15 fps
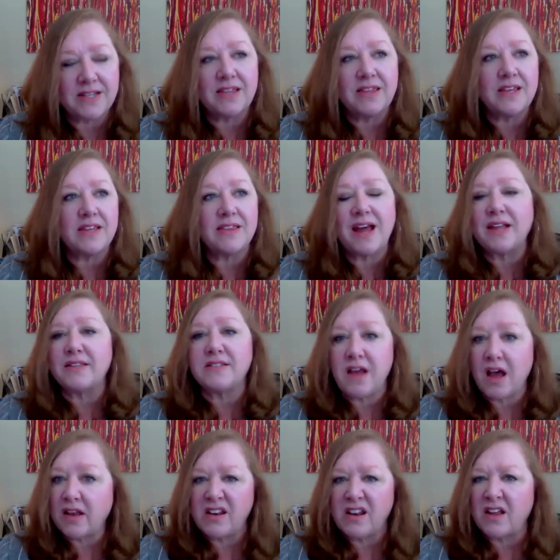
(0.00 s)
I think that's
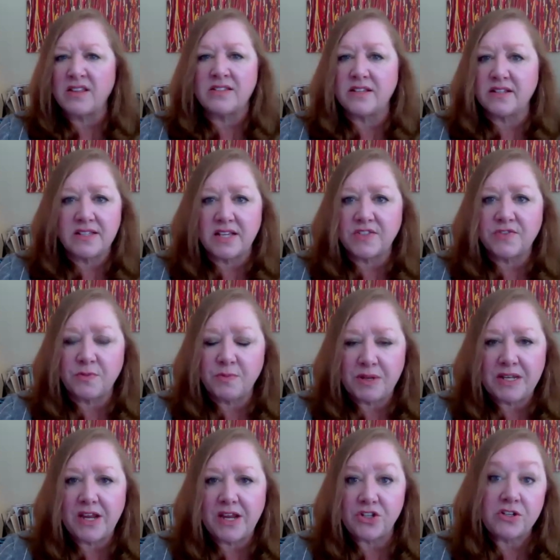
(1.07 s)
not an unsuccessful
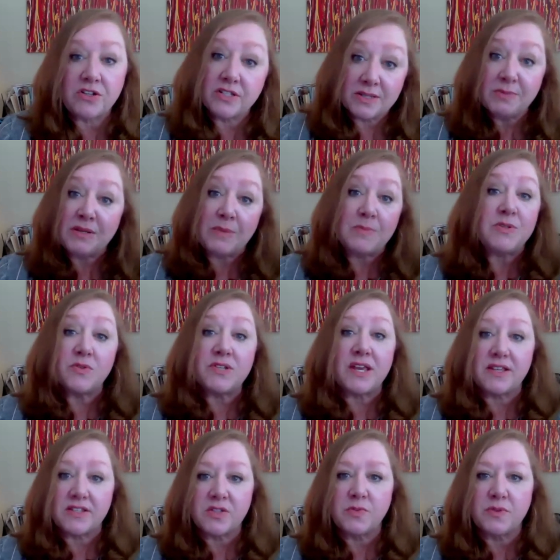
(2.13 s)
mediation because sometimes those
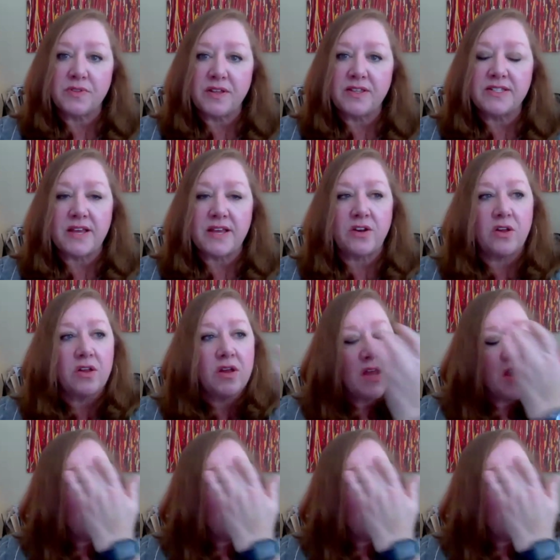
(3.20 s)
cases will then settle.